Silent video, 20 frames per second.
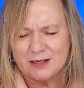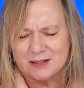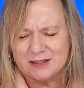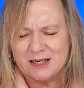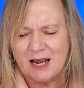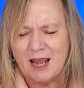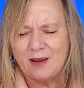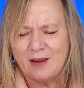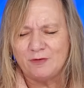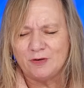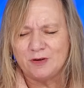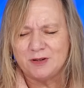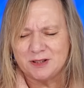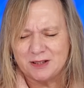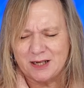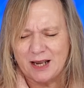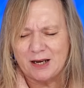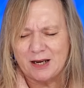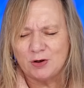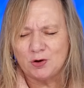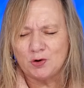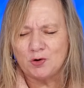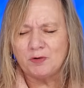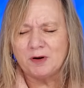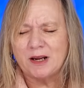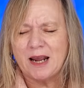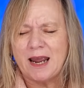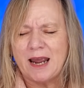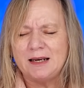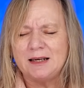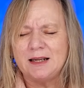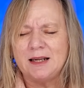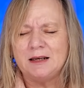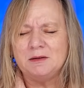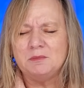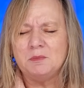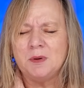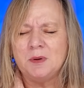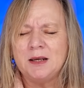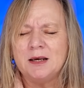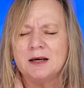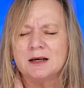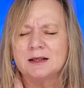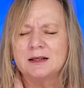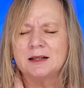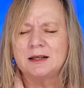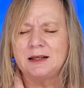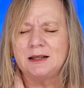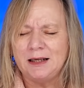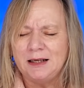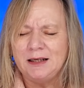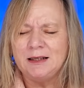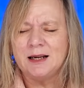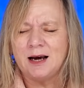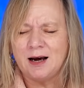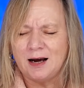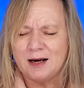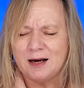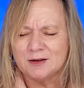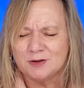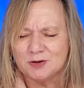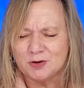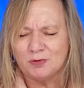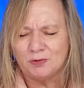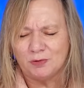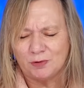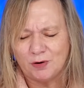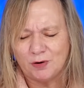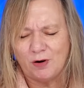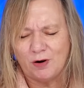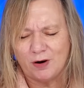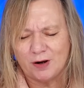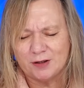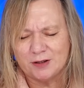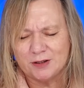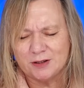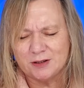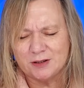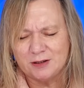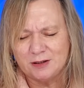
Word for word: As David said, Create in me a clean heart, O God,